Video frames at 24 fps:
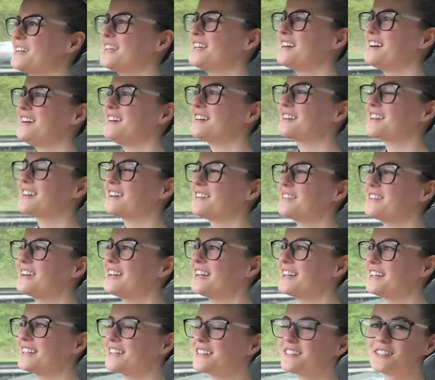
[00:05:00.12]
We are
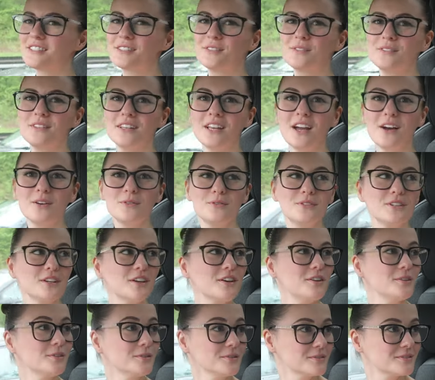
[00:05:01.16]
going to the
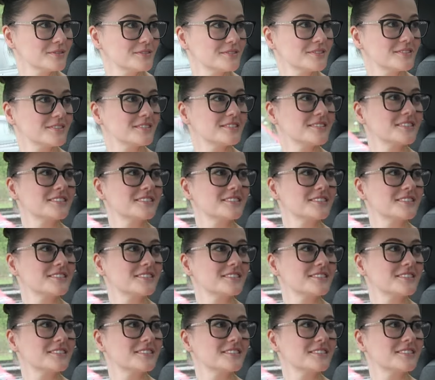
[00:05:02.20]
O2.